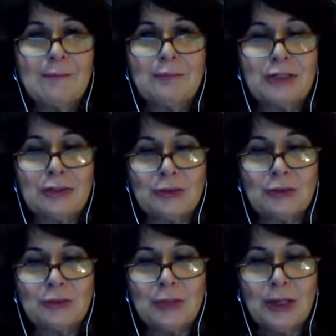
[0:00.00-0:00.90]
But
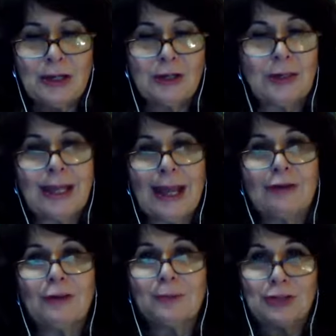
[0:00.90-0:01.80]
you you're
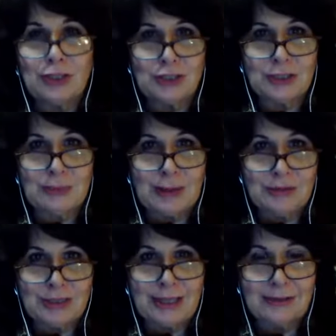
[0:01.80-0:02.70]
accountable to your
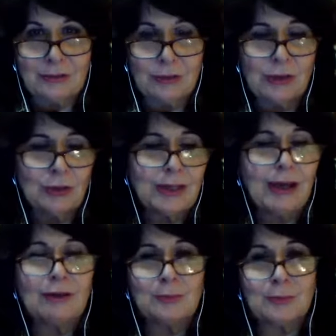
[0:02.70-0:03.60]
spouse then, or you're
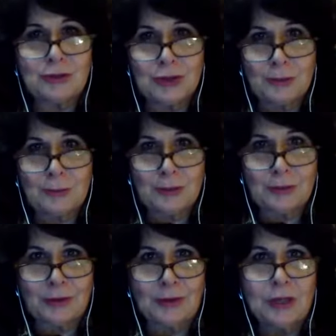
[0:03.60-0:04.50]
accountable to your
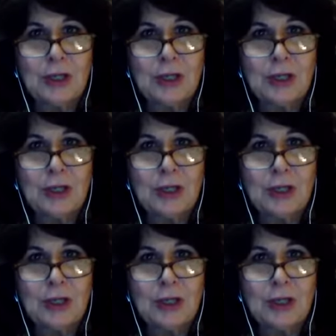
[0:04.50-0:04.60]
partner.